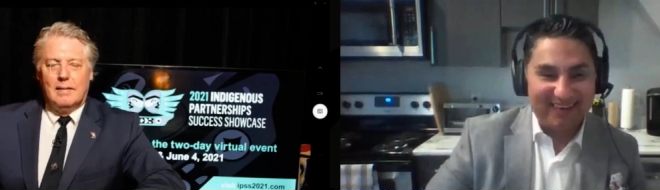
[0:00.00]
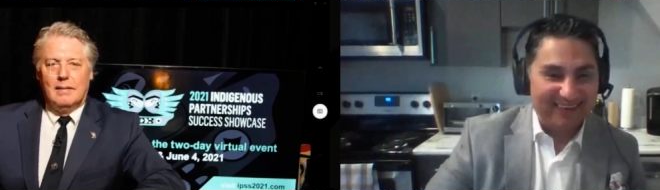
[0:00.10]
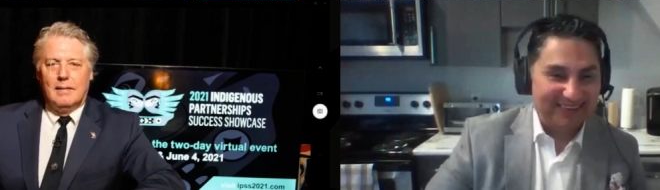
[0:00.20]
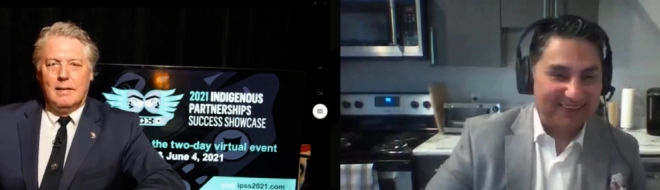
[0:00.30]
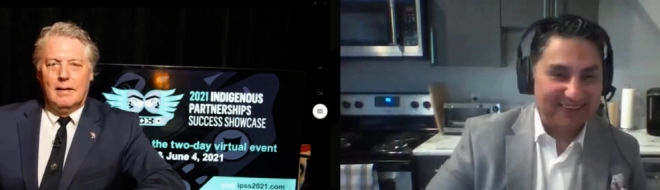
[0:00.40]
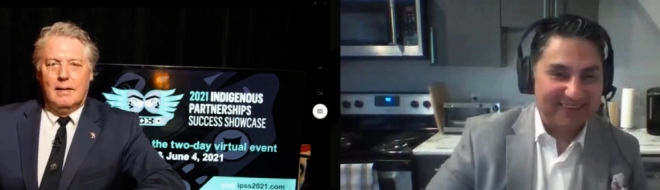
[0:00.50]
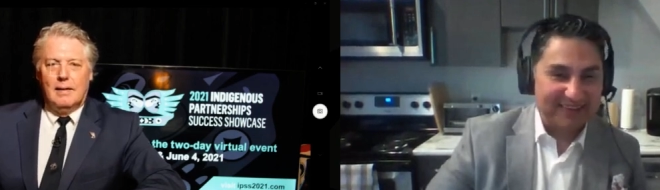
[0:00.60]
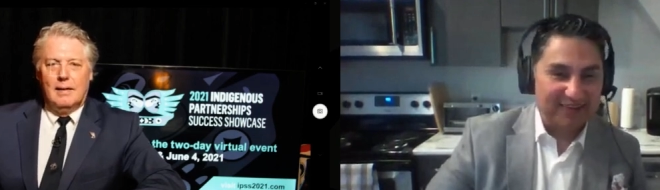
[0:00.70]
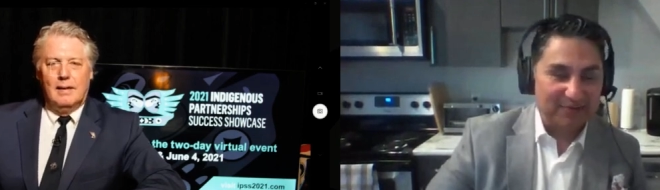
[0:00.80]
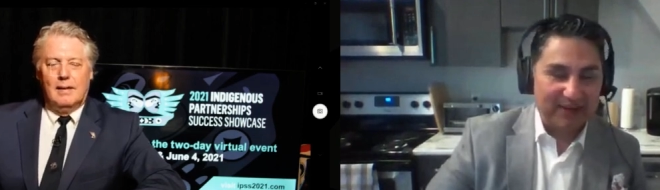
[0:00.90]
Speaker 1: As you can
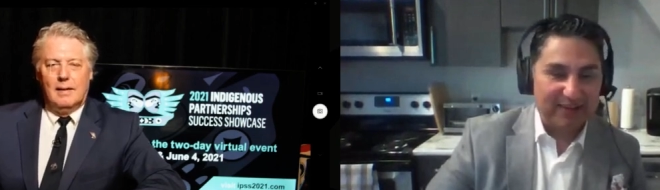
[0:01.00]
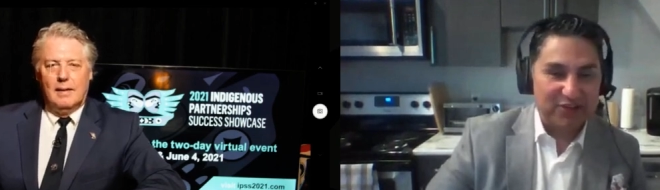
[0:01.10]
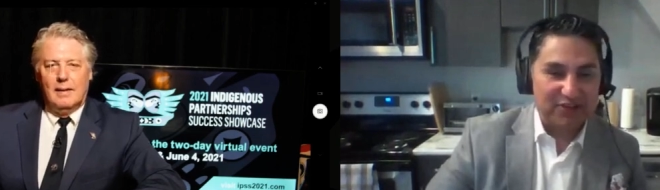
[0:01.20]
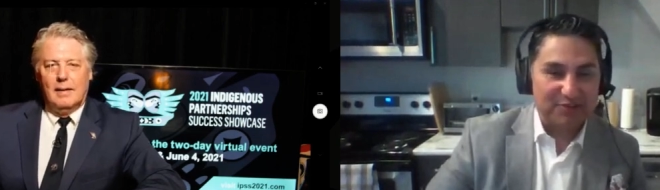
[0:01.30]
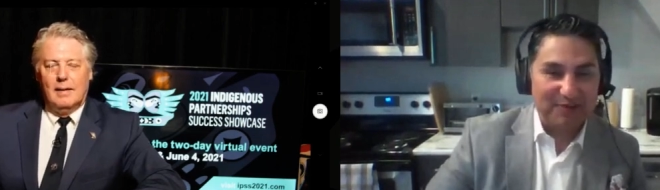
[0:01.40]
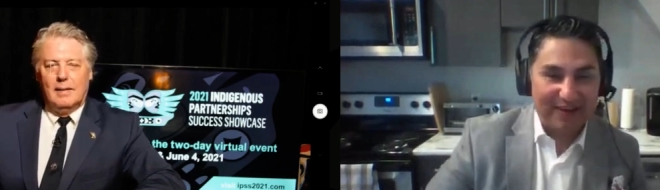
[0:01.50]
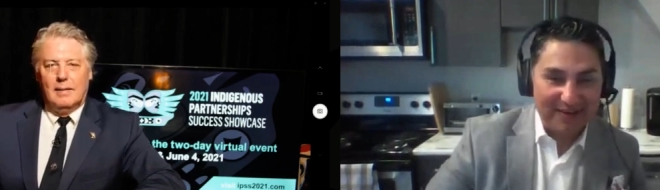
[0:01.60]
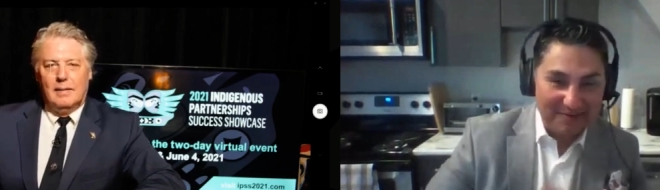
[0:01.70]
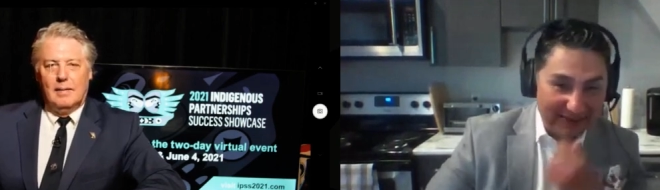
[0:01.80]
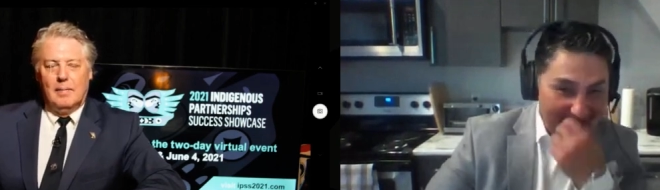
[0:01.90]
see, my kitchen's
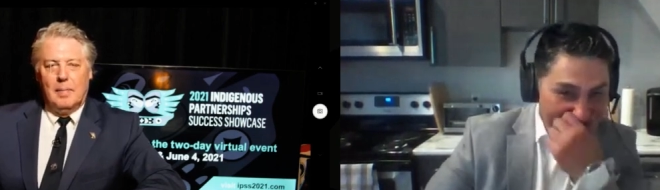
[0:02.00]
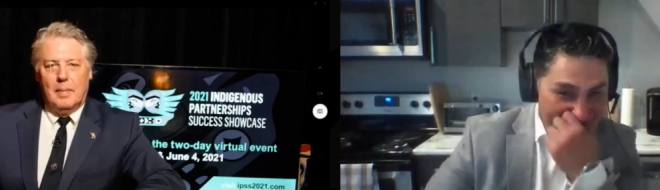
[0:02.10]
behind me.